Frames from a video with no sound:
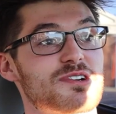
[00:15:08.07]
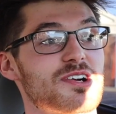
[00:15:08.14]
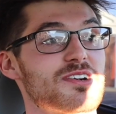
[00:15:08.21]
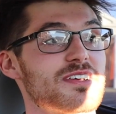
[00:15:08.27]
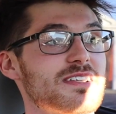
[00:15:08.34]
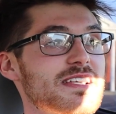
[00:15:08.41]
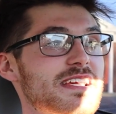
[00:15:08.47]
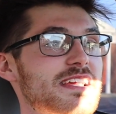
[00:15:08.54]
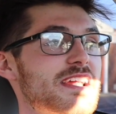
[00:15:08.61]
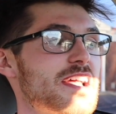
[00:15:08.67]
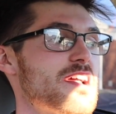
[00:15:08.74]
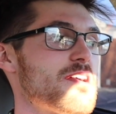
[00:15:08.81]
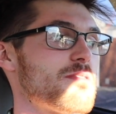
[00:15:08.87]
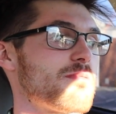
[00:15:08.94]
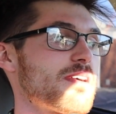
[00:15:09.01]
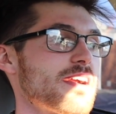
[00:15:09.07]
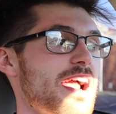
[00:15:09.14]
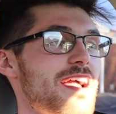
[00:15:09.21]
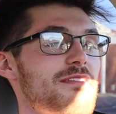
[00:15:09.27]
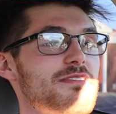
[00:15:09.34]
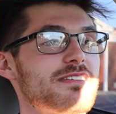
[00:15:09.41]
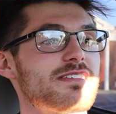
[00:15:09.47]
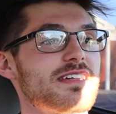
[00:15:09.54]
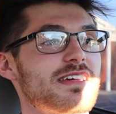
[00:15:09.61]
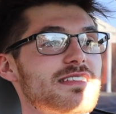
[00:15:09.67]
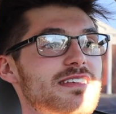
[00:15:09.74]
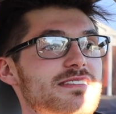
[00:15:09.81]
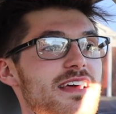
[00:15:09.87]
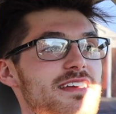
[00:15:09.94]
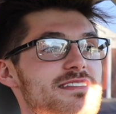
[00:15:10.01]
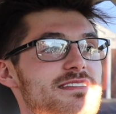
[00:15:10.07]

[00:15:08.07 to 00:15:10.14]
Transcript: currently, where everything that they